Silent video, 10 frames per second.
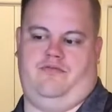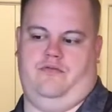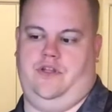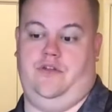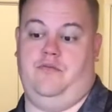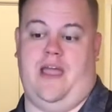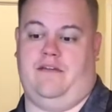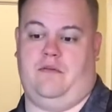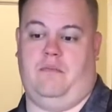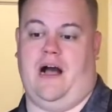you may
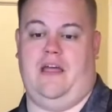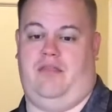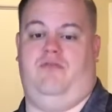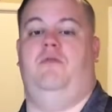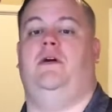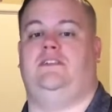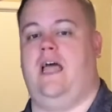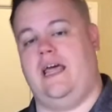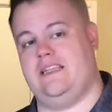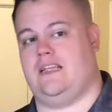have to buy it 3 months
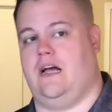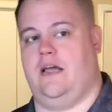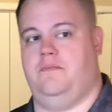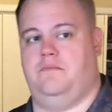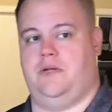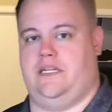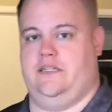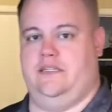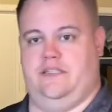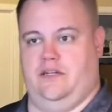ahead of time
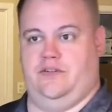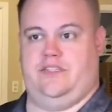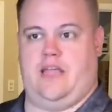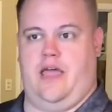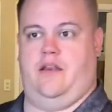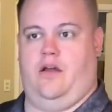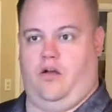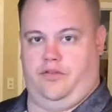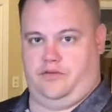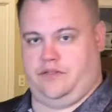because they're set
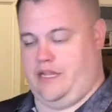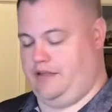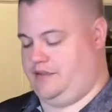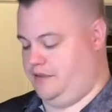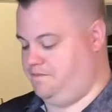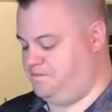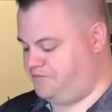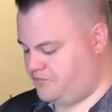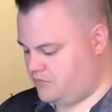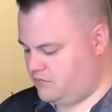on their dates and
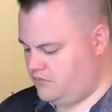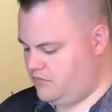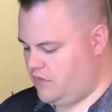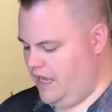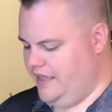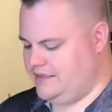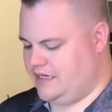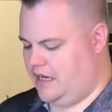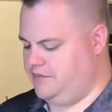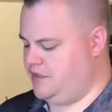
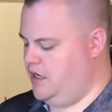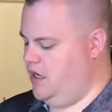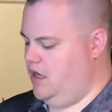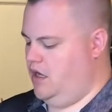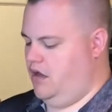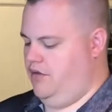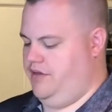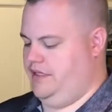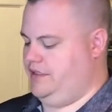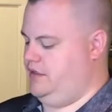times.
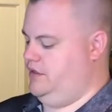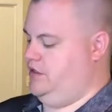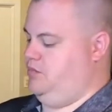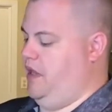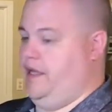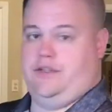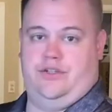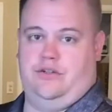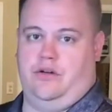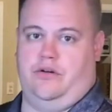This is just blank,
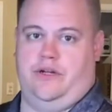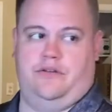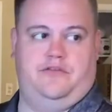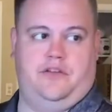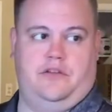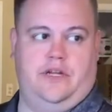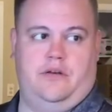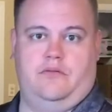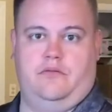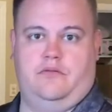so you can go in here and fill it in.
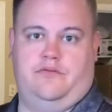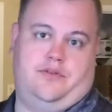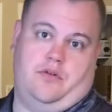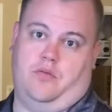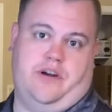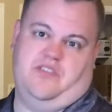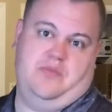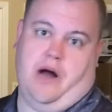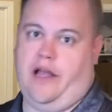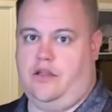So whenever you
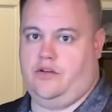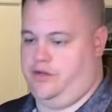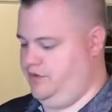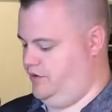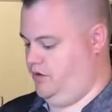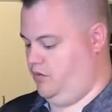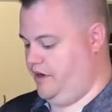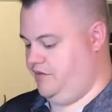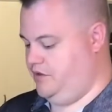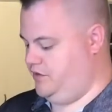buy it, you can use it, or
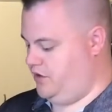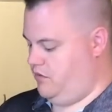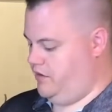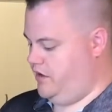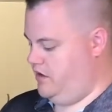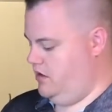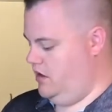whenever you start with it.